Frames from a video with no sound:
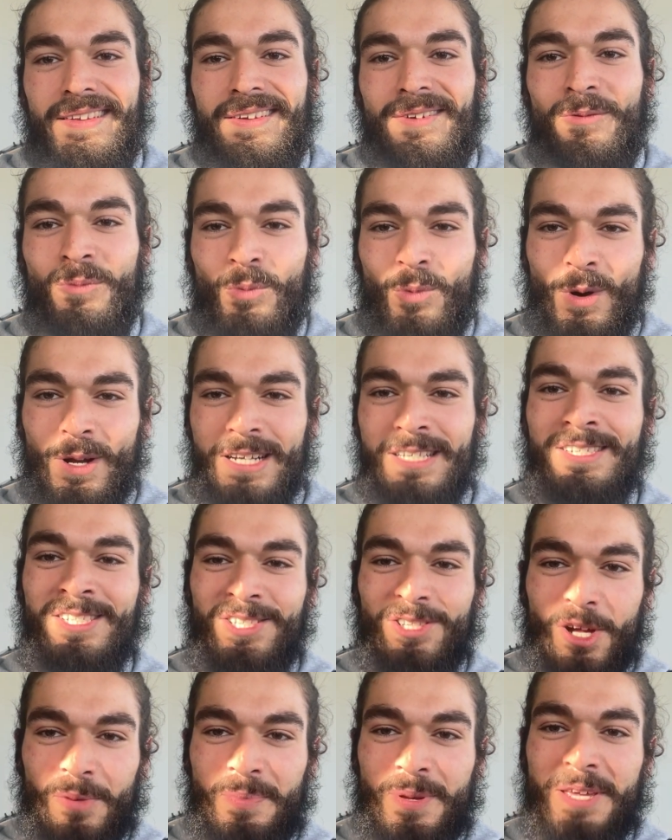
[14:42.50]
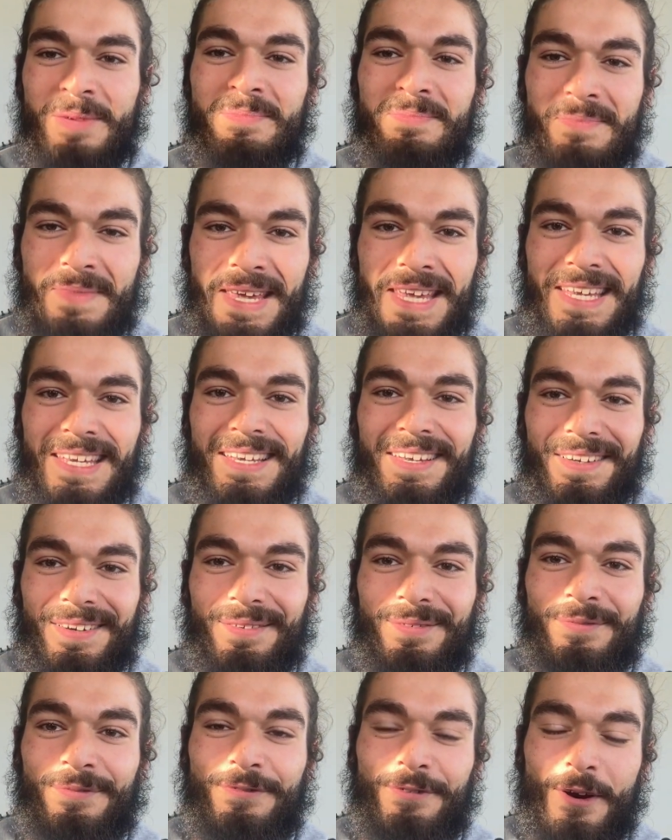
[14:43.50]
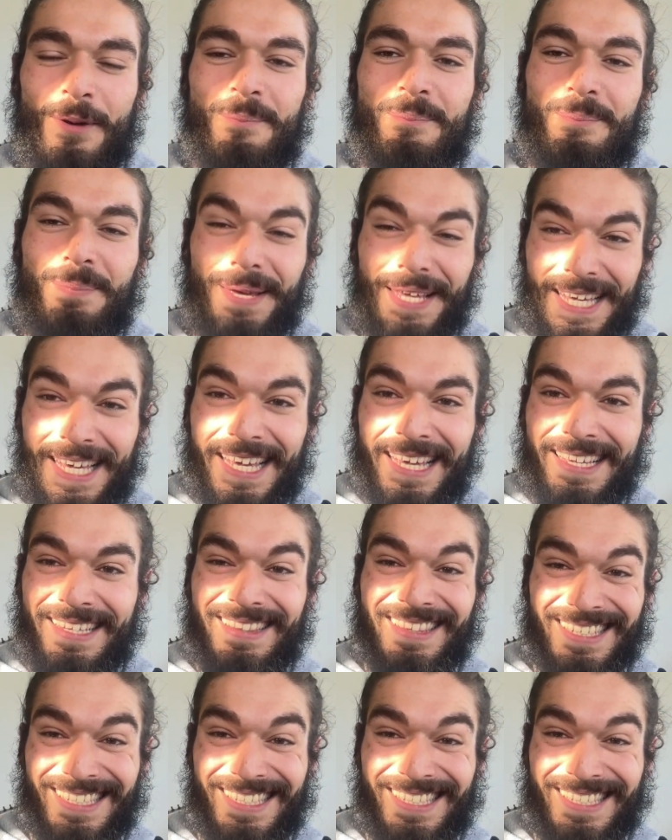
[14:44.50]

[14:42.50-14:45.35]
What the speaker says: What is stopping me from being